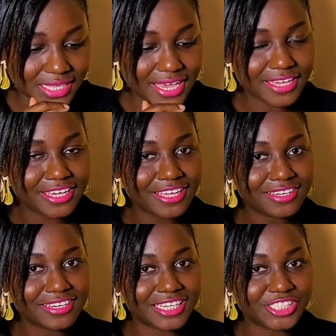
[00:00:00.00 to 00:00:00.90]

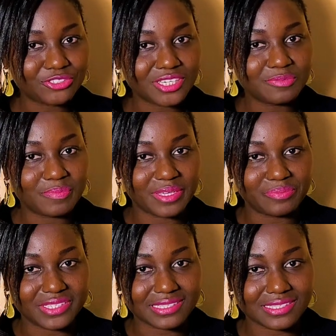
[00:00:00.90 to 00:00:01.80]
Kenyan Nigerian
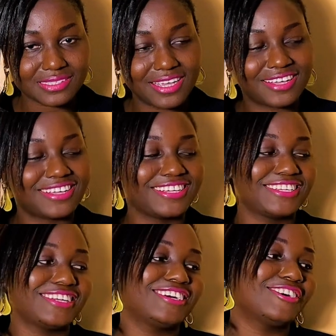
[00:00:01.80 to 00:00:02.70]
babies.
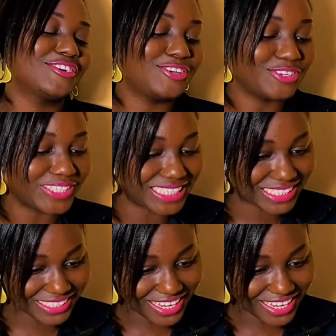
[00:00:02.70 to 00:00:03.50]
Good.